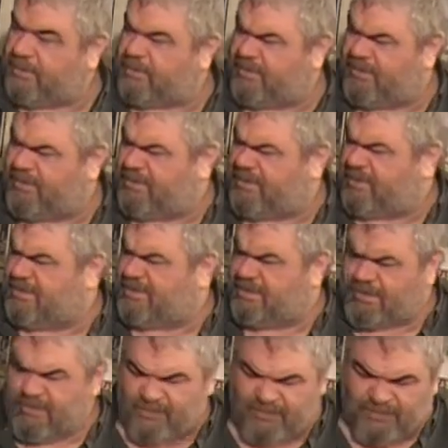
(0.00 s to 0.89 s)
if there is
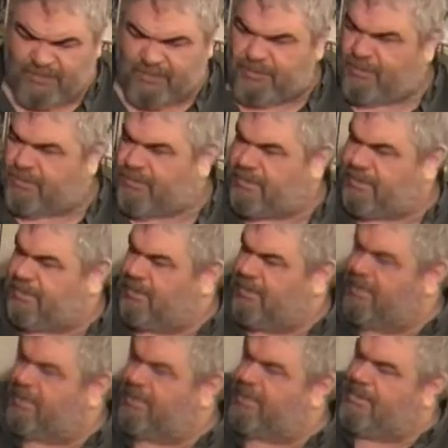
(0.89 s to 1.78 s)
such a fuse.
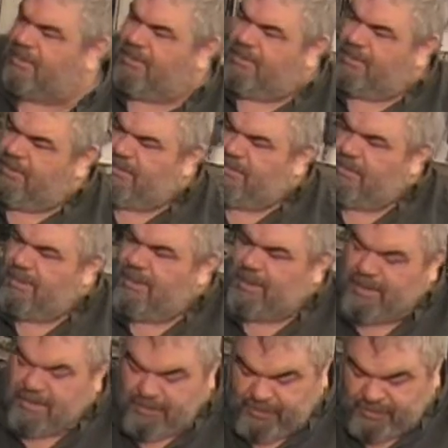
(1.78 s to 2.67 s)
I
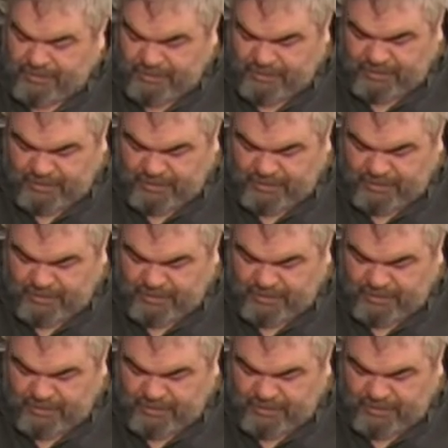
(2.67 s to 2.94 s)
don't know.